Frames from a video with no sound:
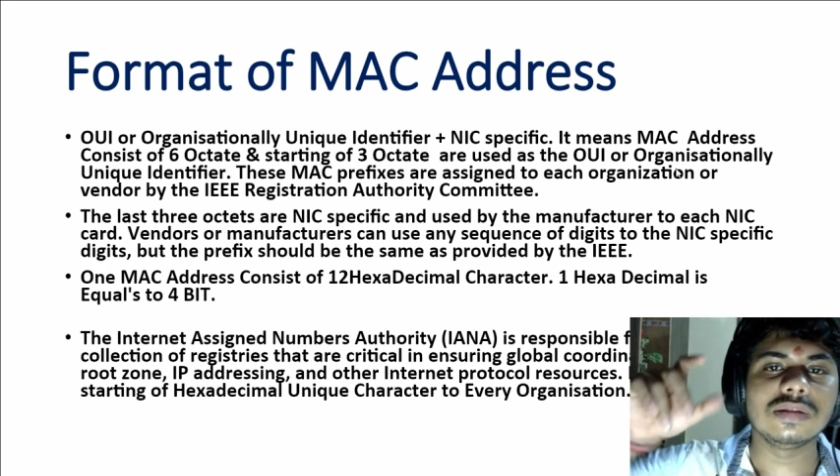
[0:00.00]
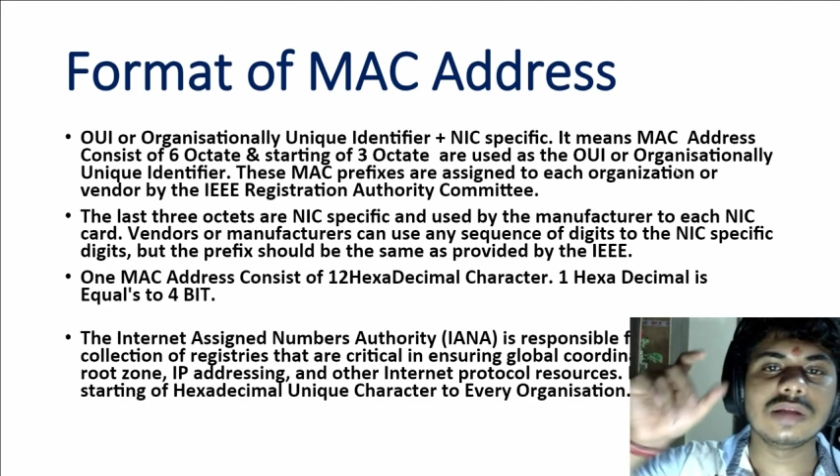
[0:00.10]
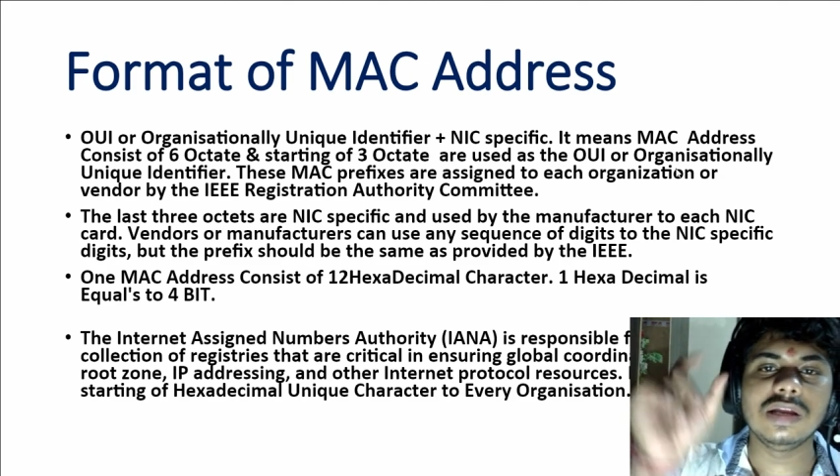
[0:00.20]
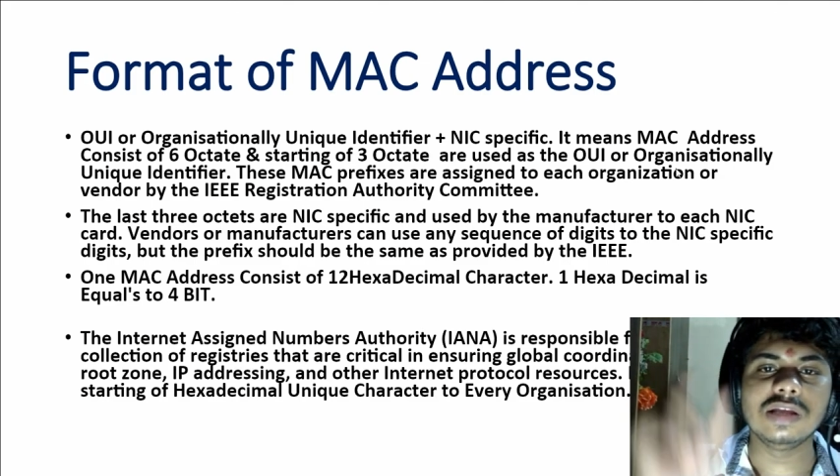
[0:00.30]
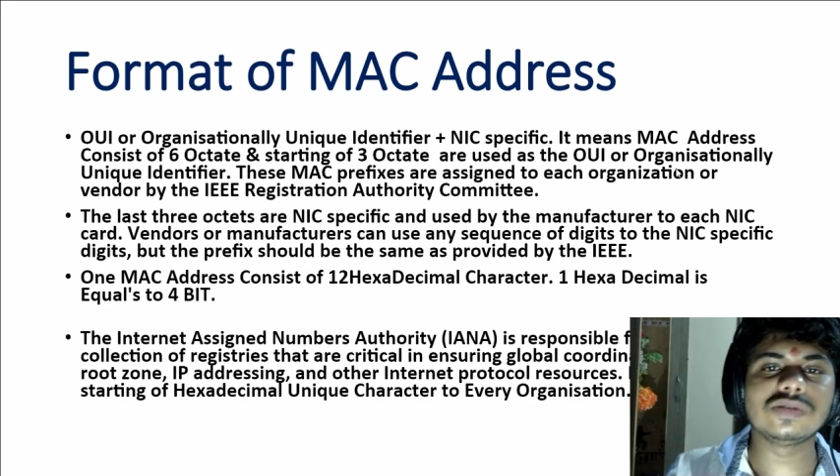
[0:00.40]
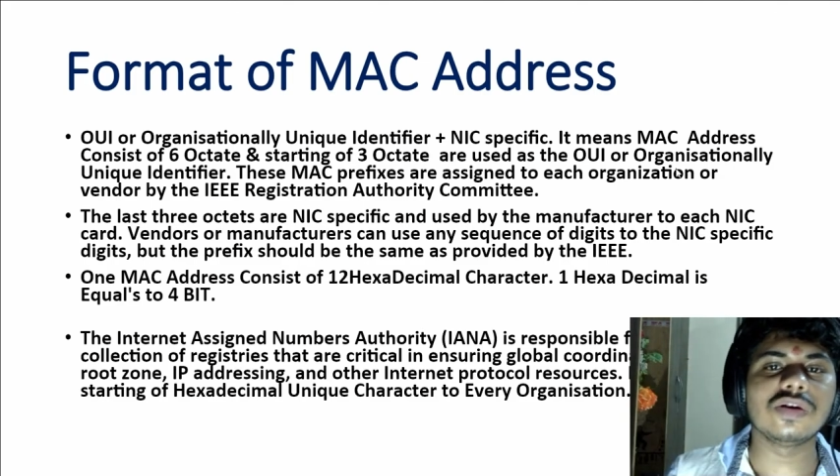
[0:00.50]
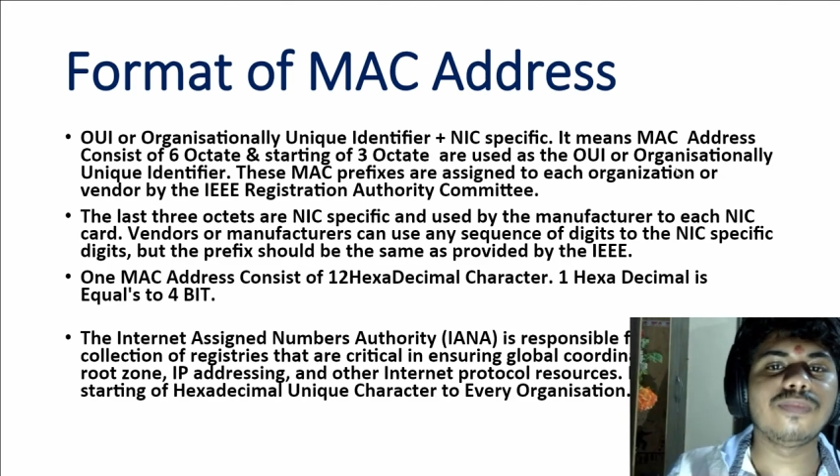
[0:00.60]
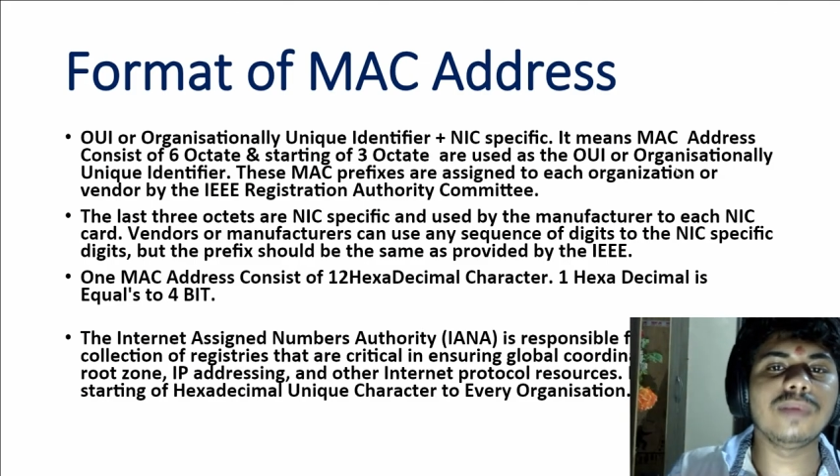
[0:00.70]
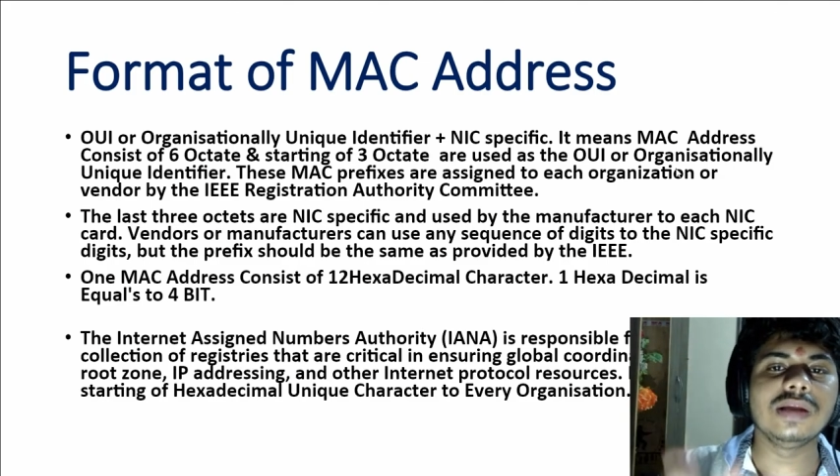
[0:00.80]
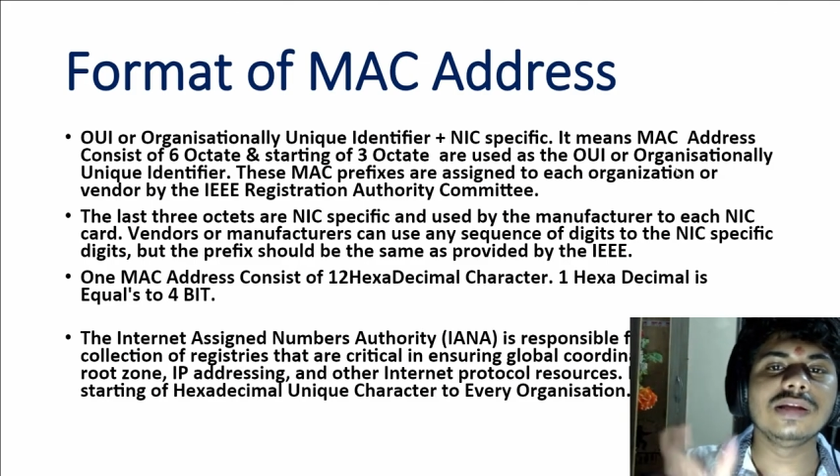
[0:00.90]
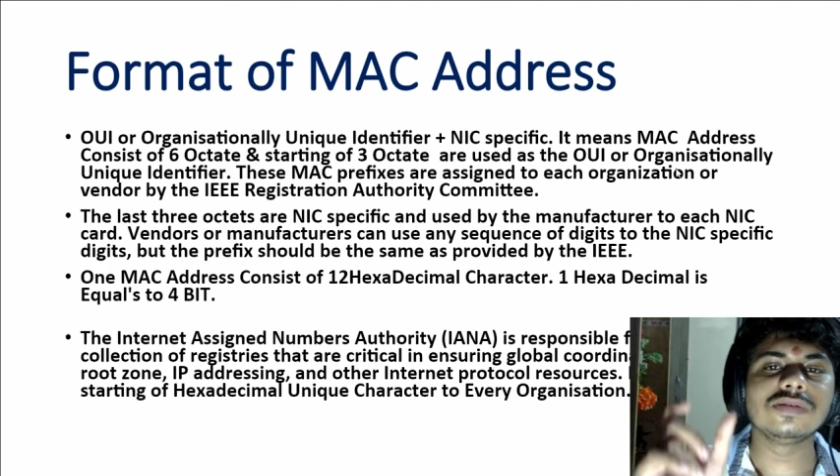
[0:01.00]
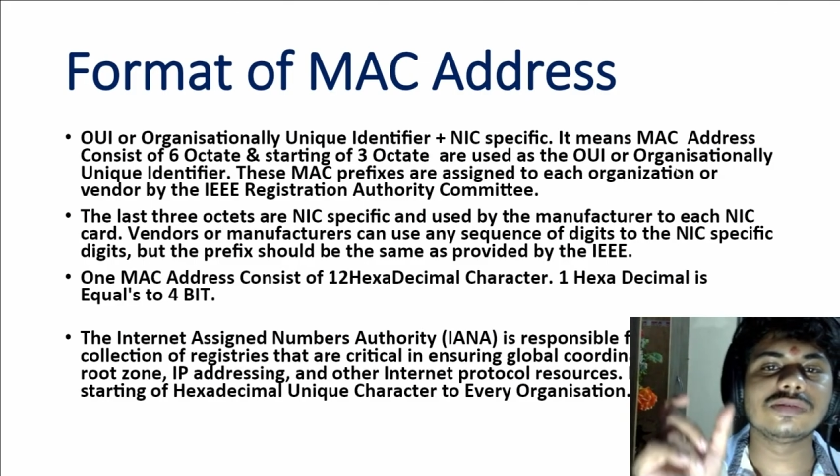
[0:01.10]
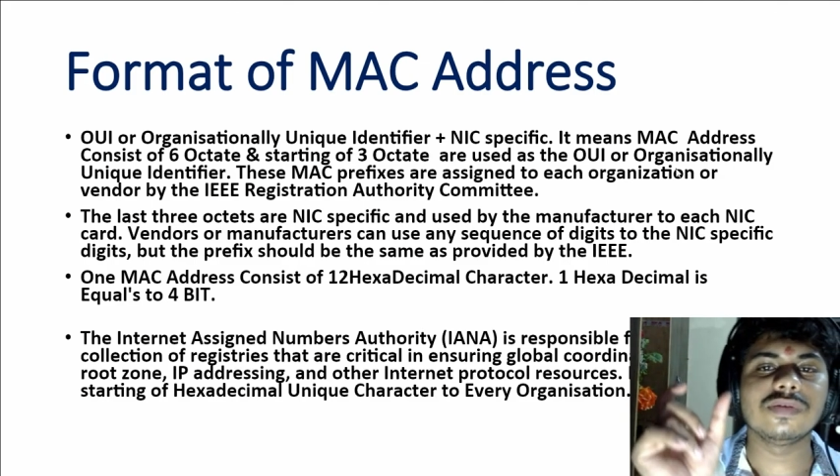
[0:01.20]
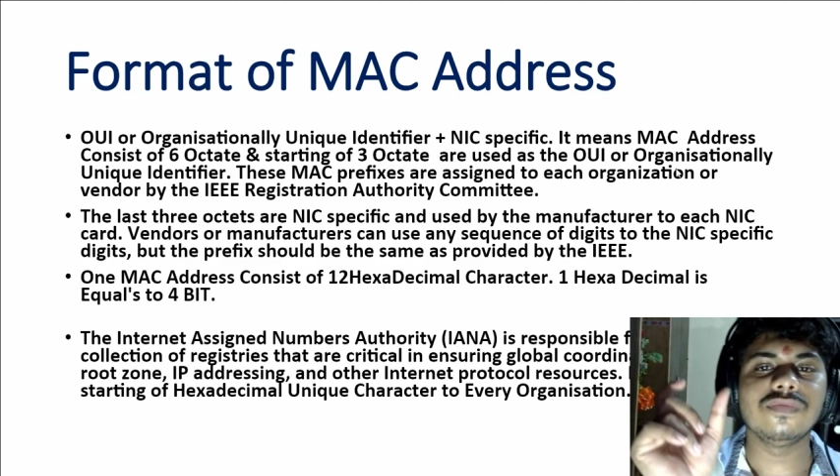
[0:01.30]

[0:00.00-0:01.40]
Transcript: the list of playlists